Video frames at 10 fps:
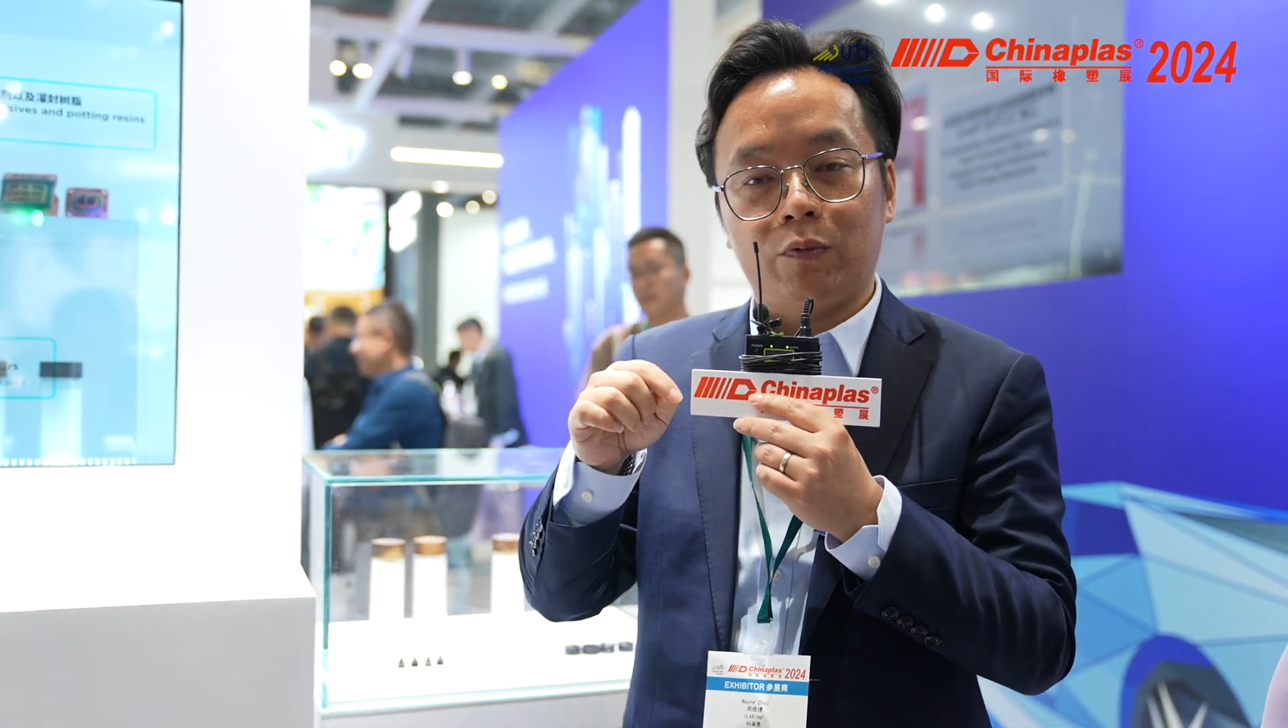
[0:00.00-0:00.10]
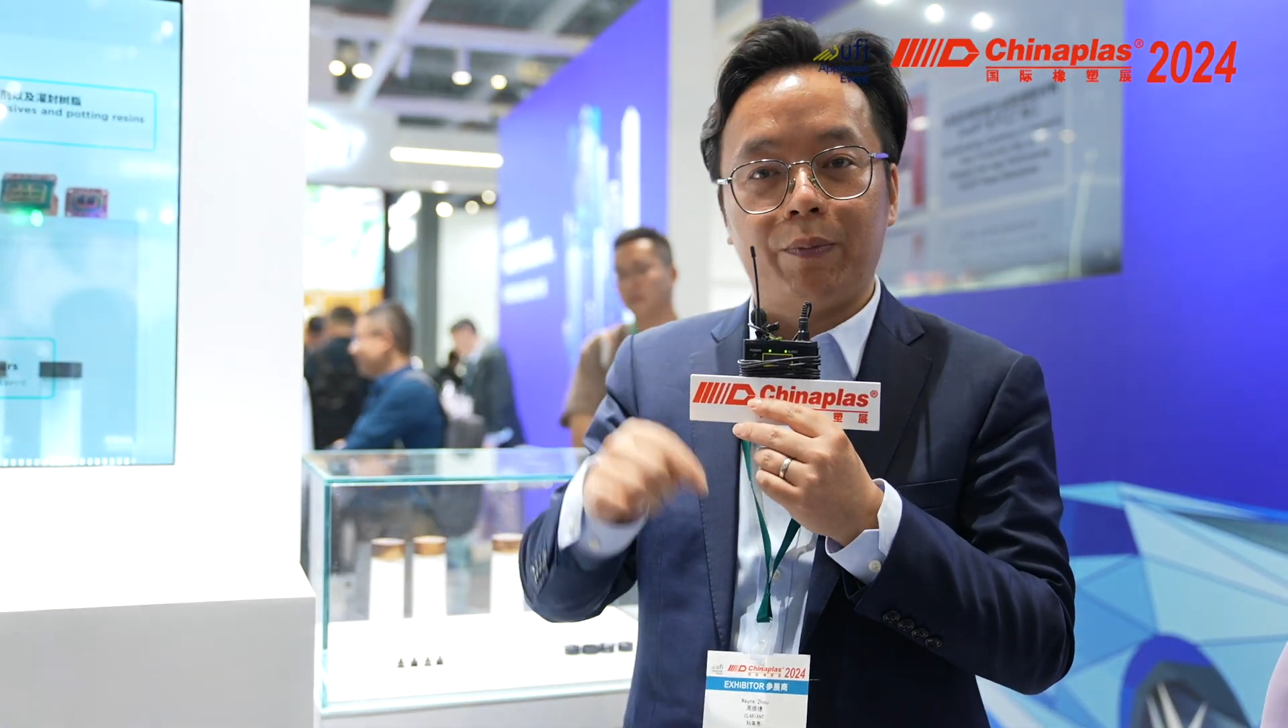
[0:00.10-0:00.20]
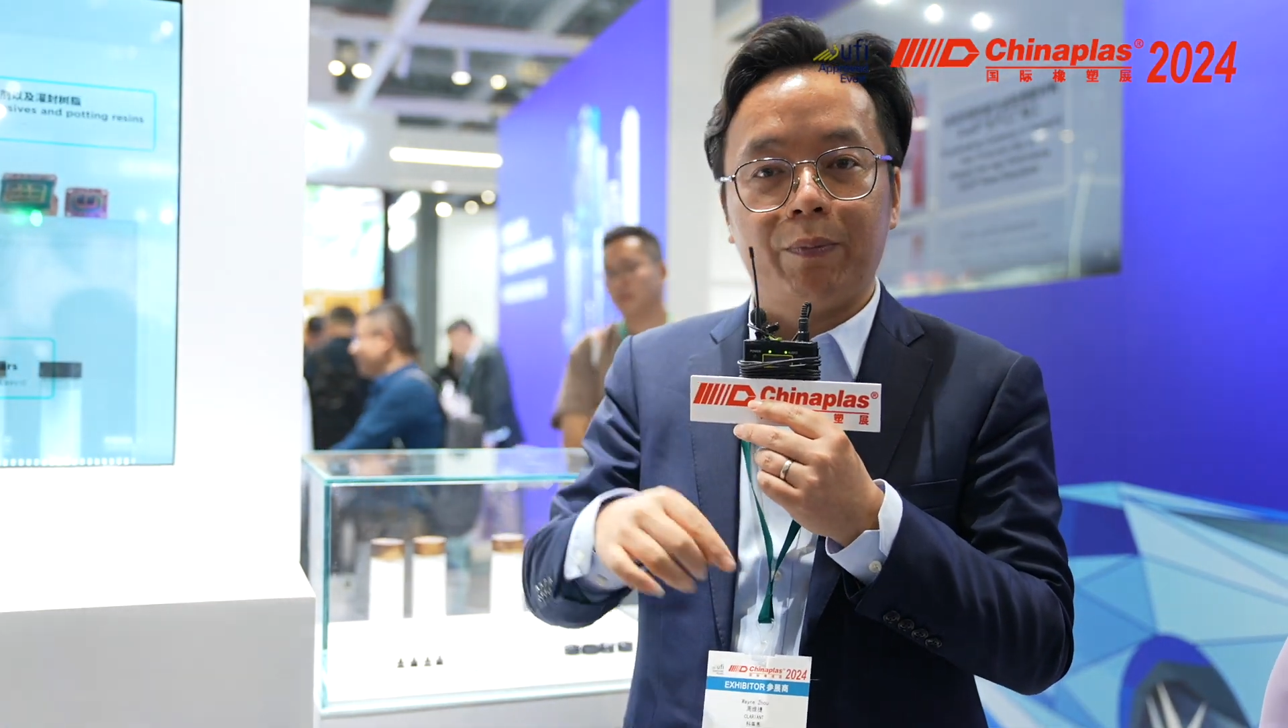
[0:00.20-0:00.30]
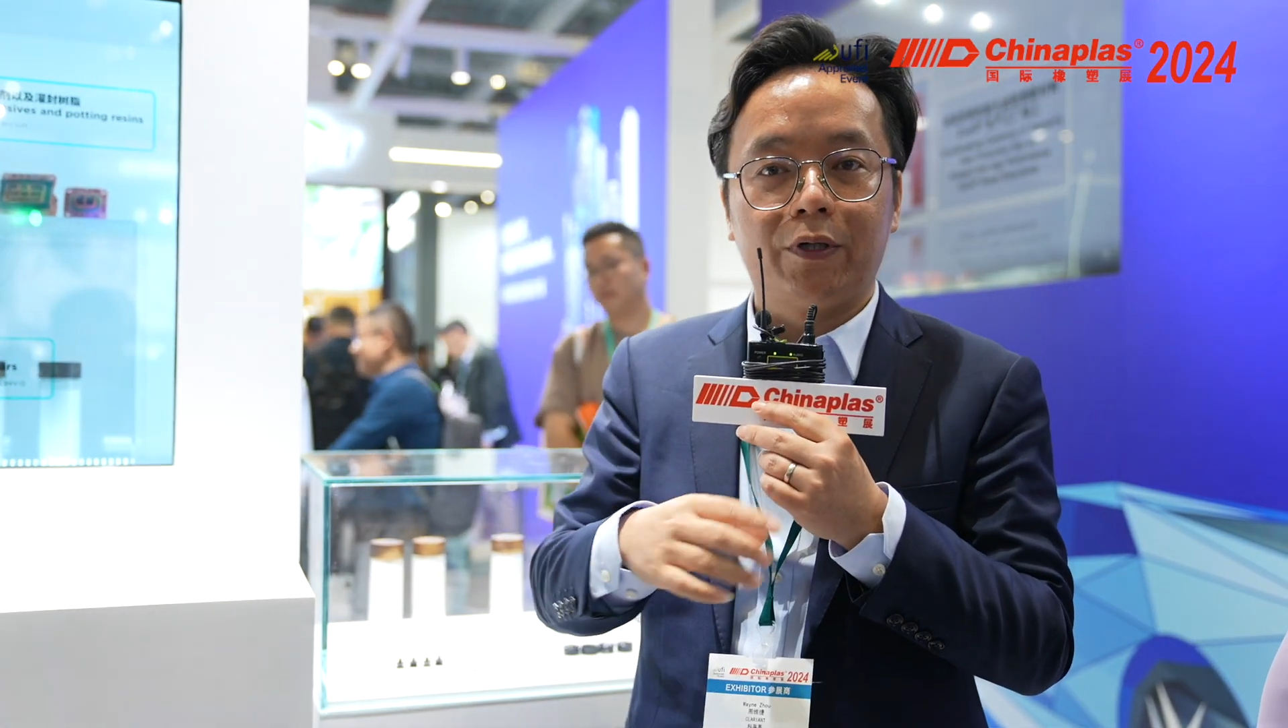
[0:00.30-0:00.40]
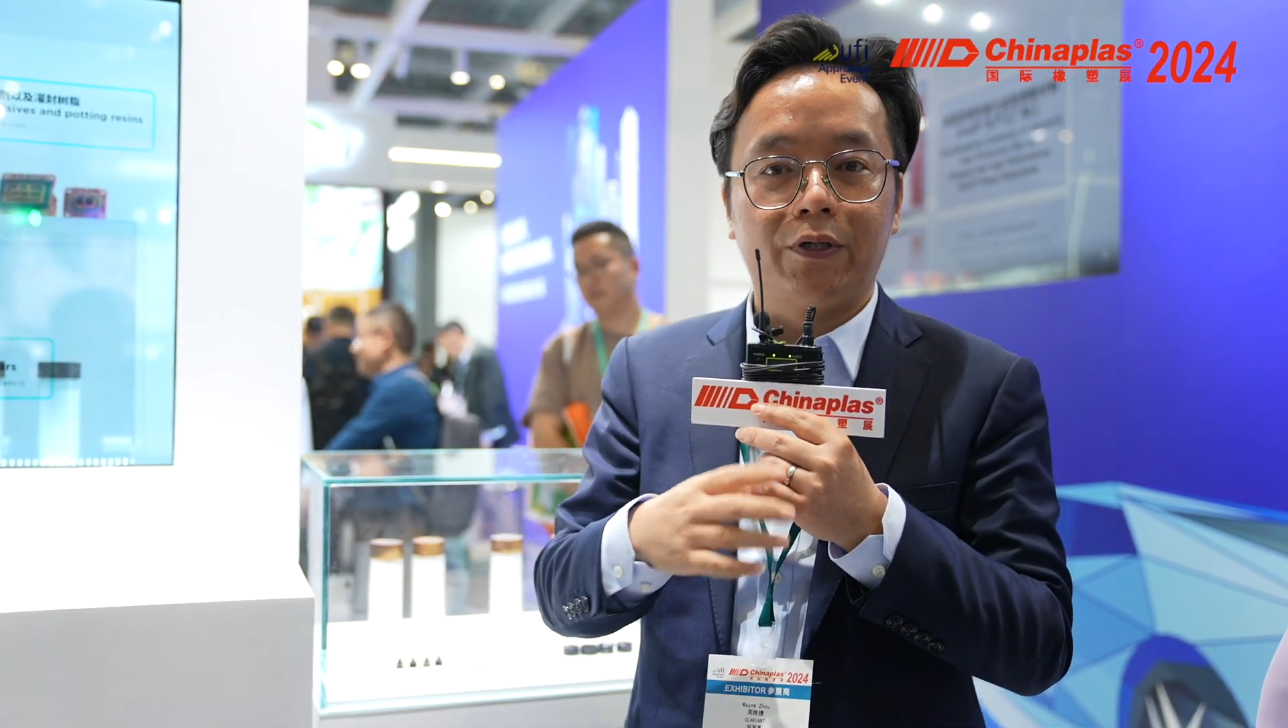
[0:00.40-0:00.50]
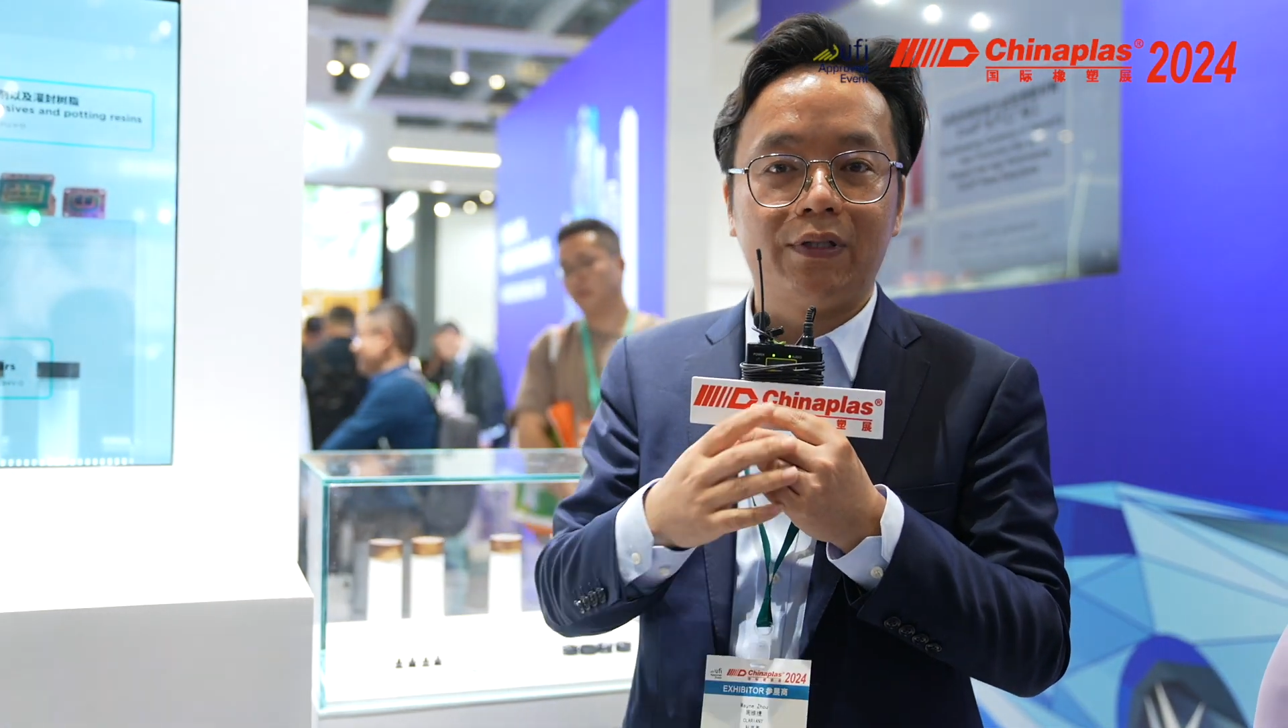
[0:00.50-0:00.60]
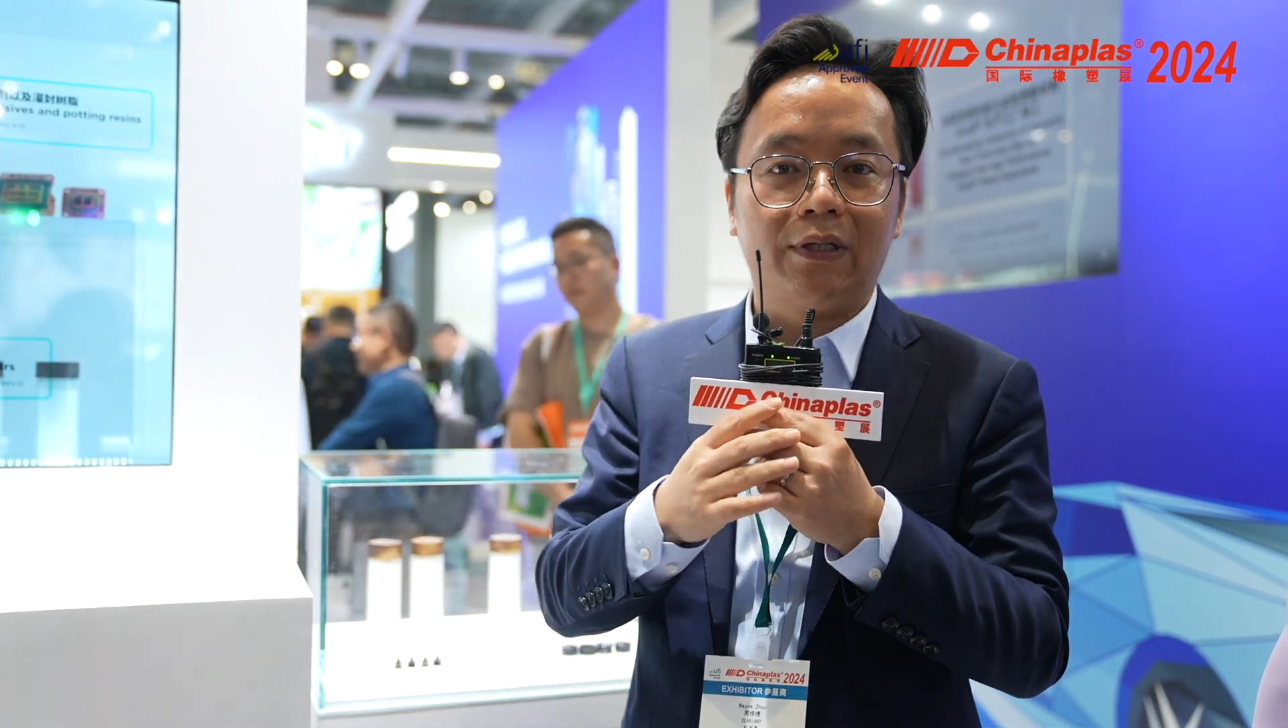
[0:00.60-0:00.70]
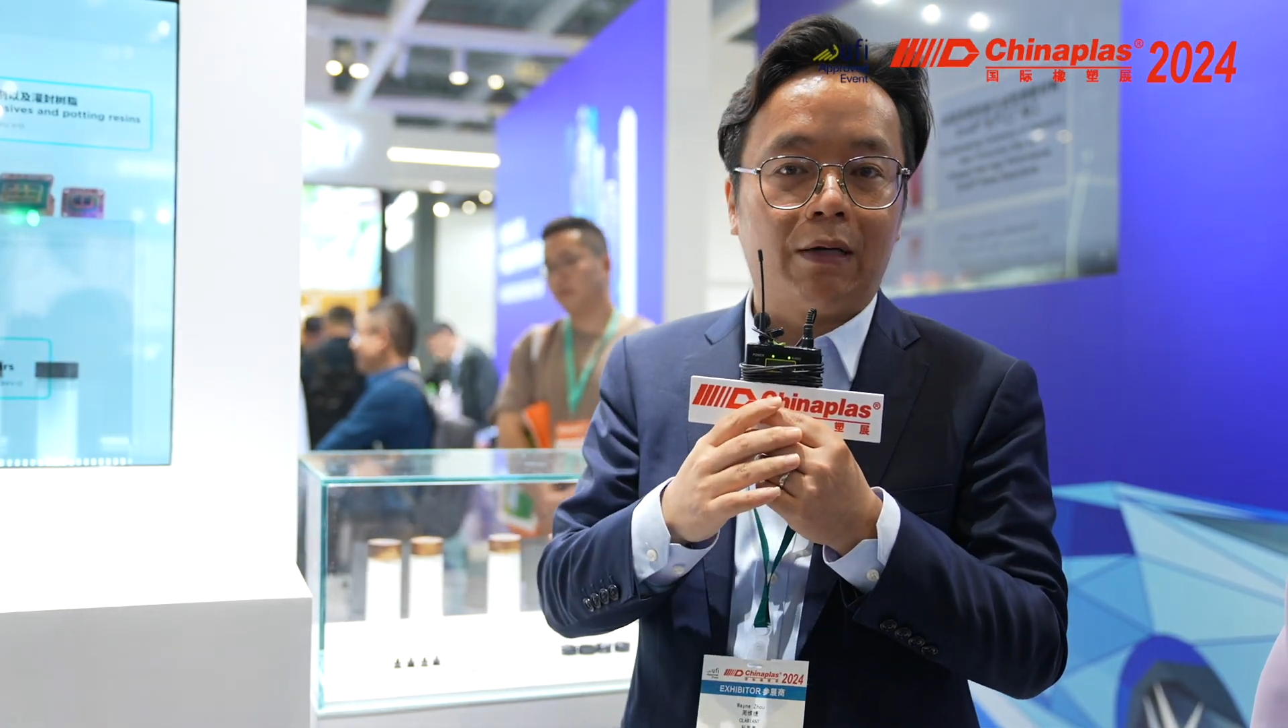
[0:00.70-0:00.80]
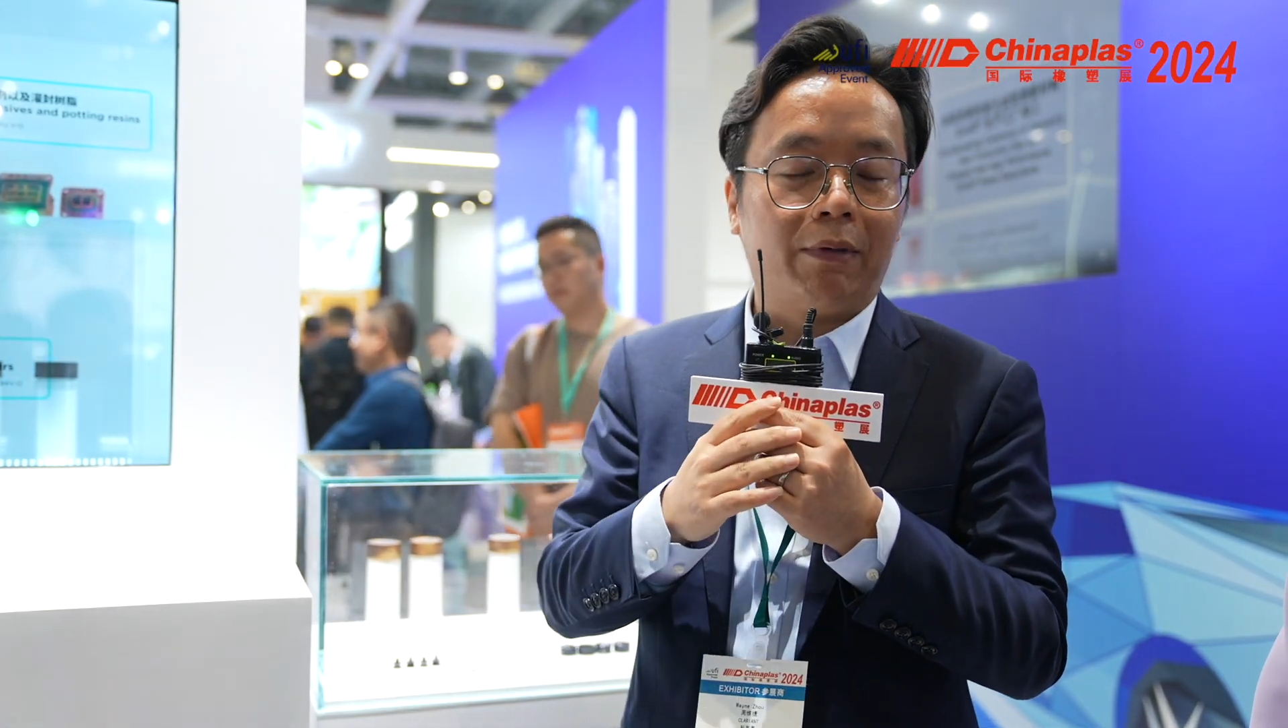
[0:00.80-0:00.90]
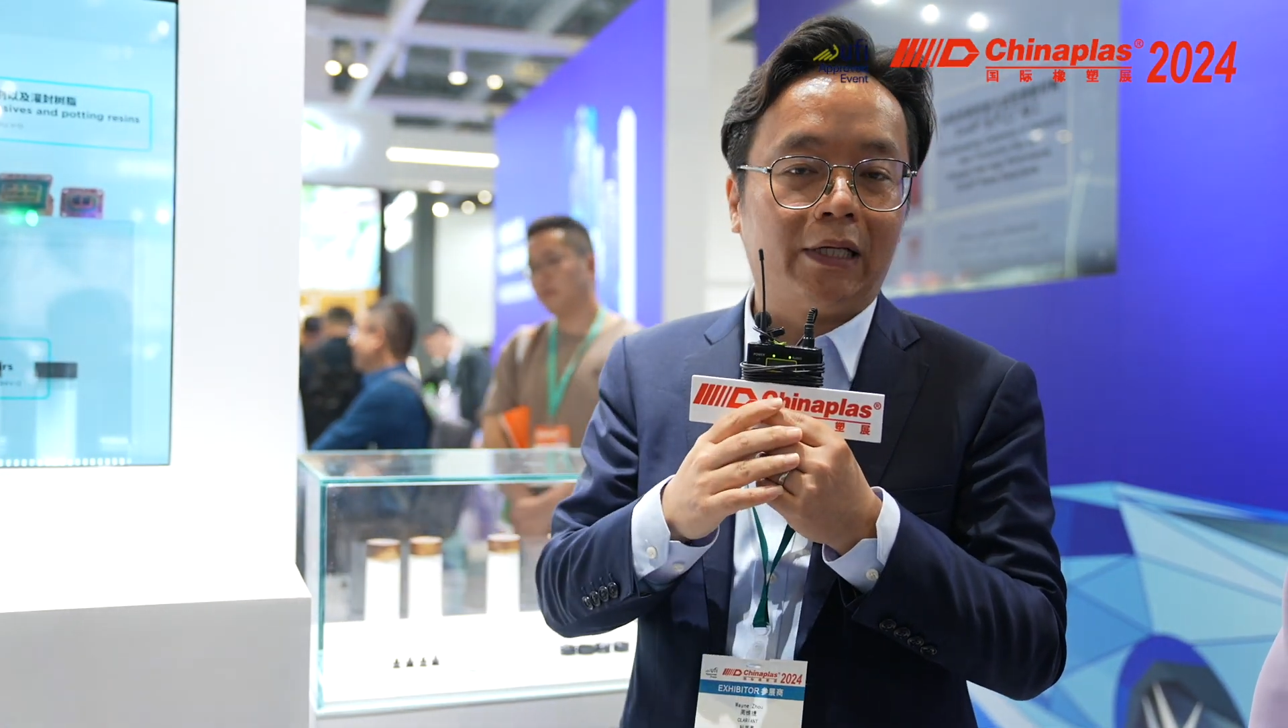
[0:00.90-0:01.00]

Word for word: will be producing our